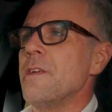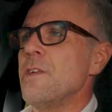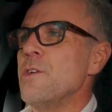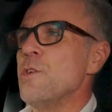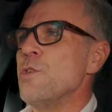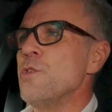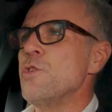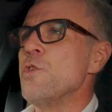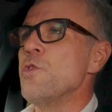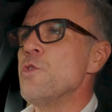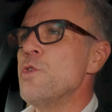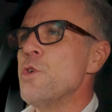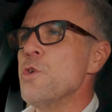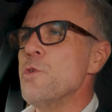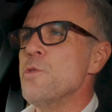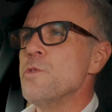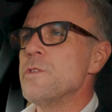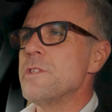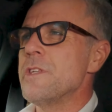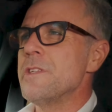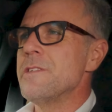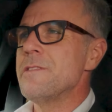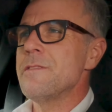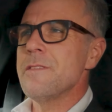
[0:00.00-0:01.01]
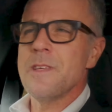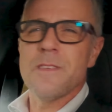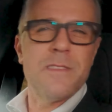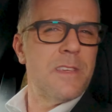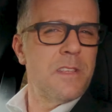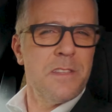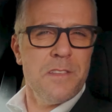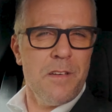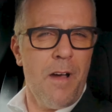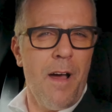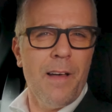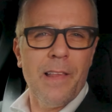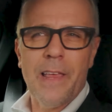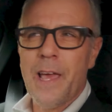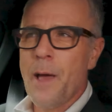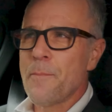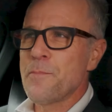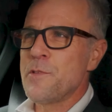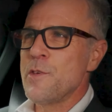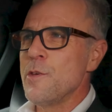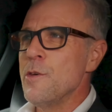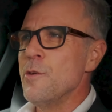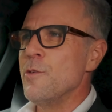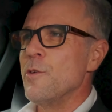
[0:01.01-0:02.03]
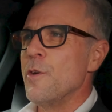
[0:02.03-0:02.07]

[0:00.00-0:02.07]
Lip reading: you use is entirely up to you.